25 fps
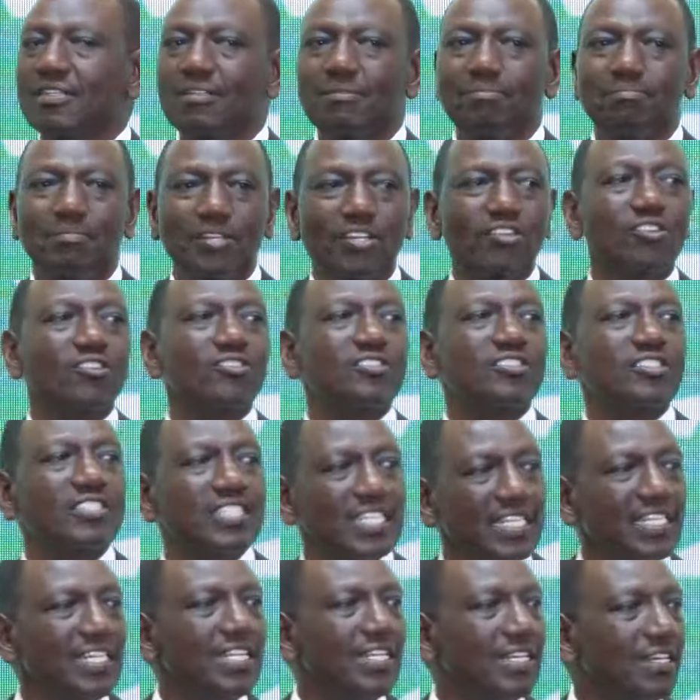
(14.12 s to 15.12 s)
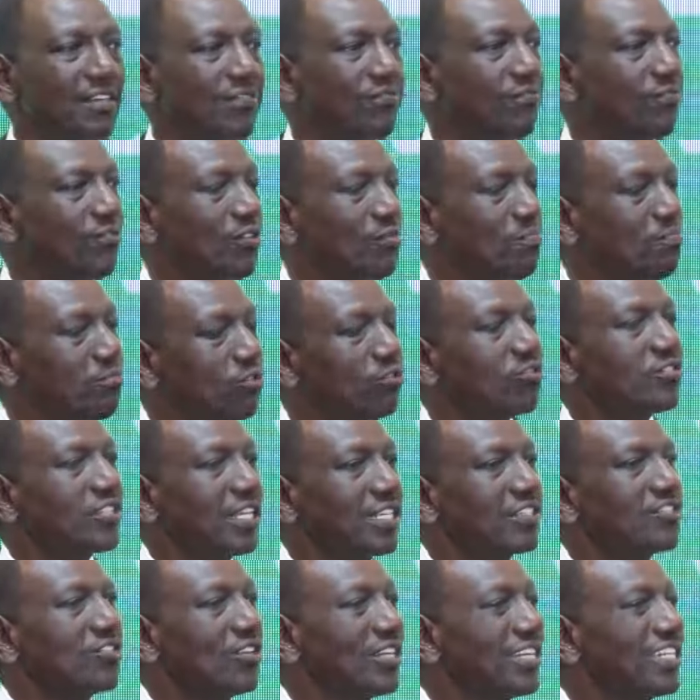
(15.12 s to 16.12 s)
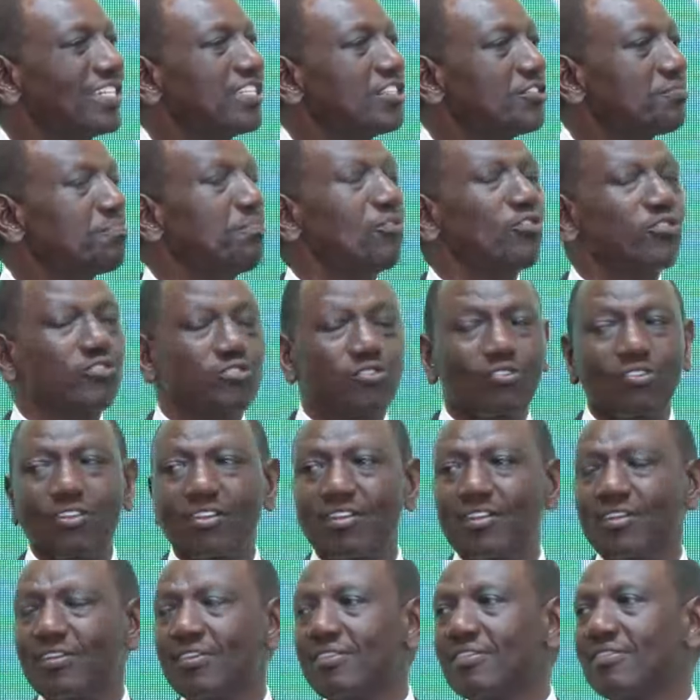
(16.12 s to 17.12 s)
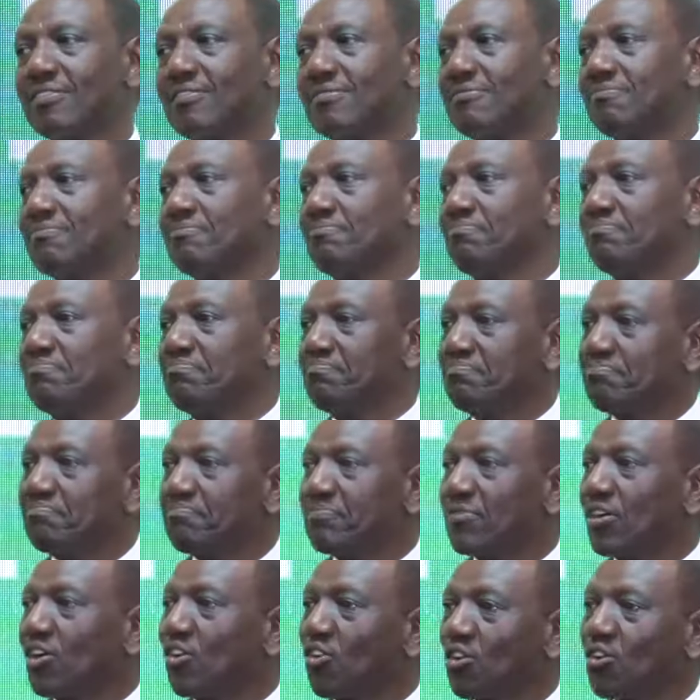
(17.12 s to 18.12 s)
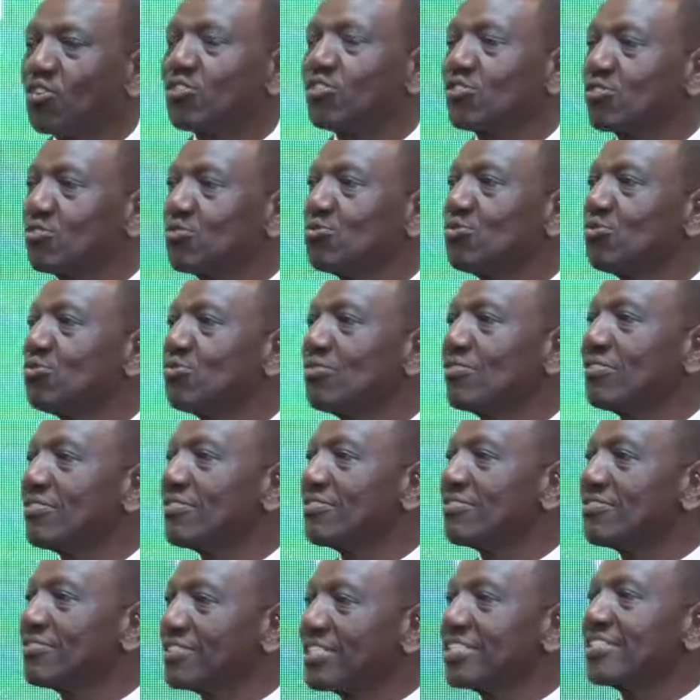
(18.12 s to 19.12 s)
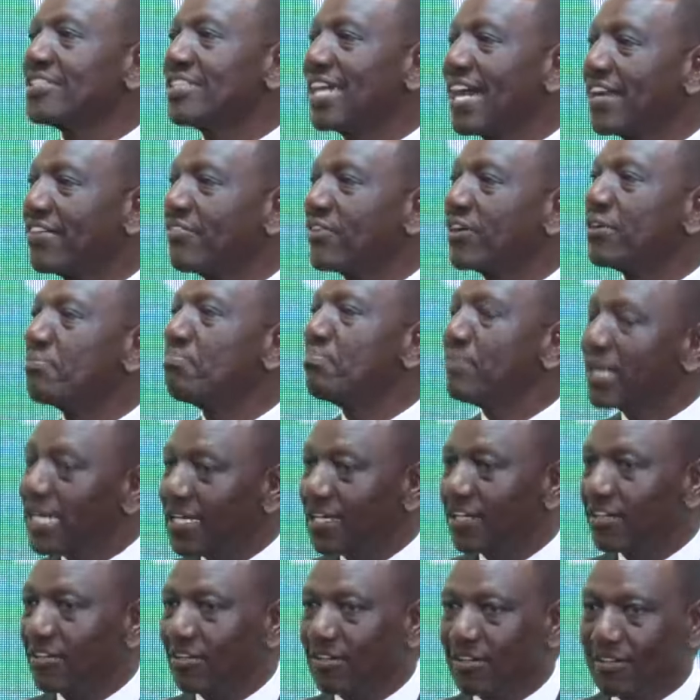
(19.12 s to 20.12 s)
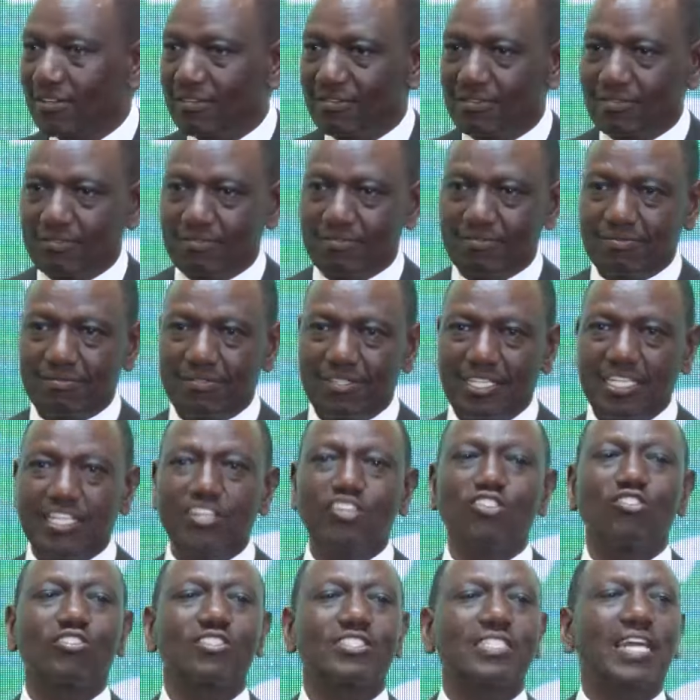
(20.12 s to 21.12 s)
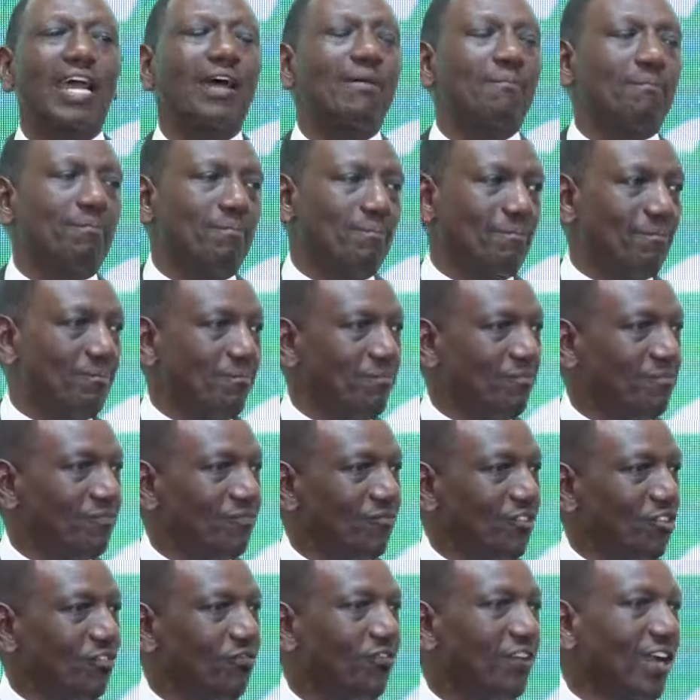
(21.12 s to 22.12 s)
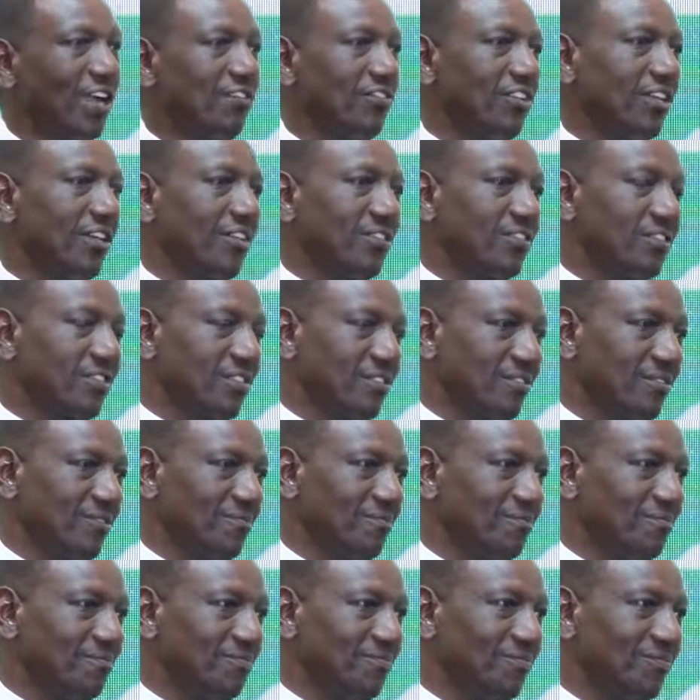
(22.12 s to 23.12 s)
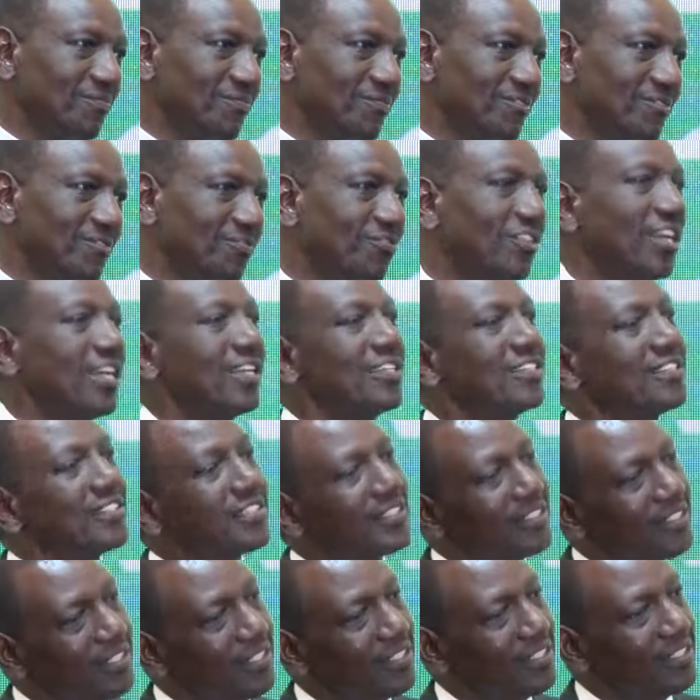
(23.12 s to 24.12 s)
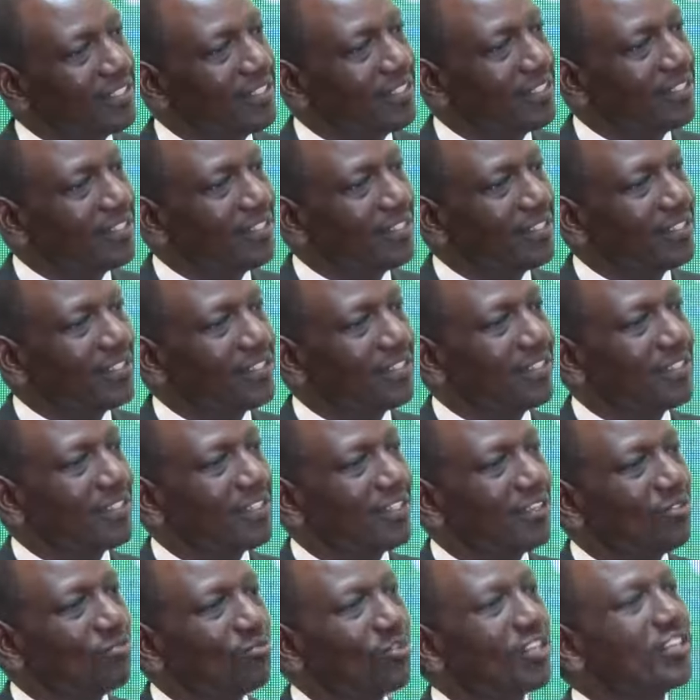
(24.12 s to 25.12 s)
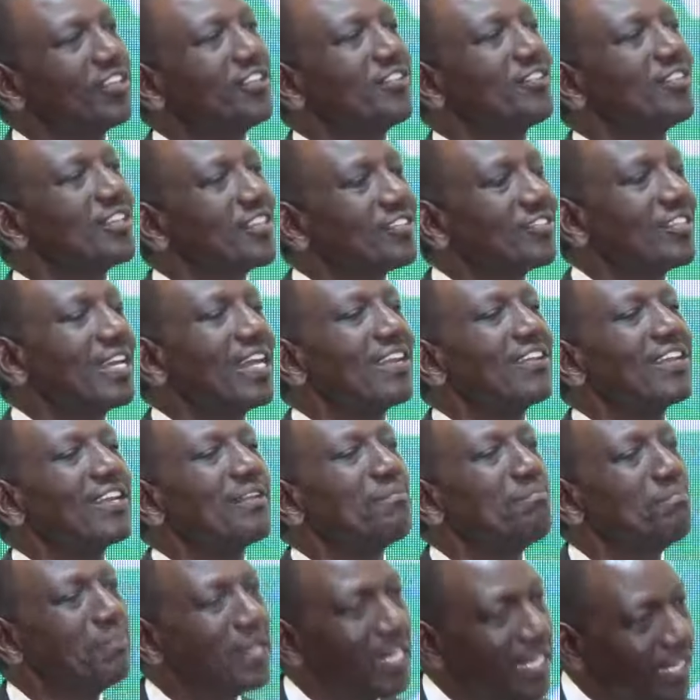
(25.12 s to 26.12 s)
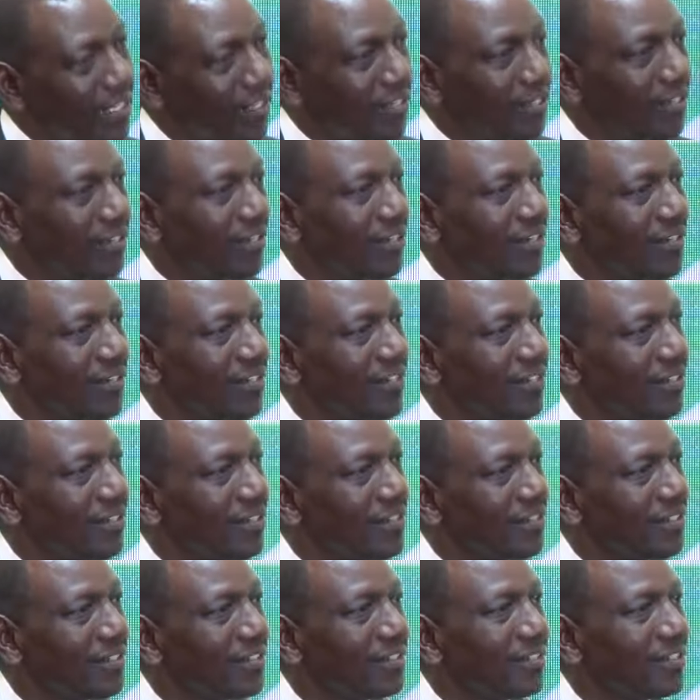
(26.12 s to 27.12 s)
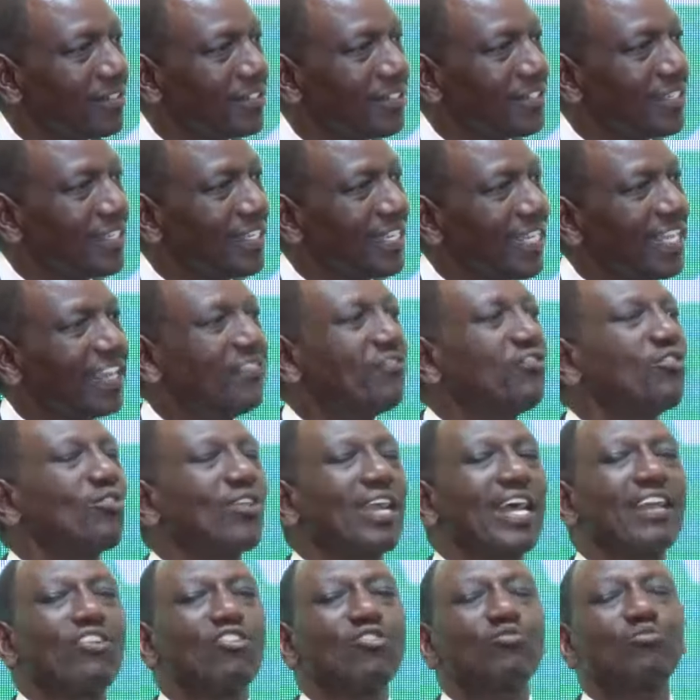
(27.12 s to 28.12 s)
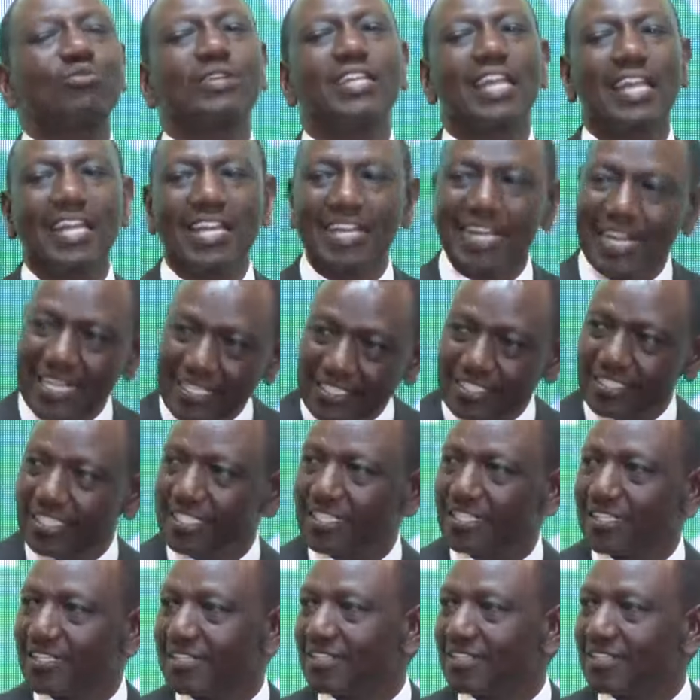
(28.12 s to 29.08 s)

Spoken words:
Because CDF puts at your disposal close to 600 million in your term of 5 years. Friends, with 600 million, if you cannot win an election,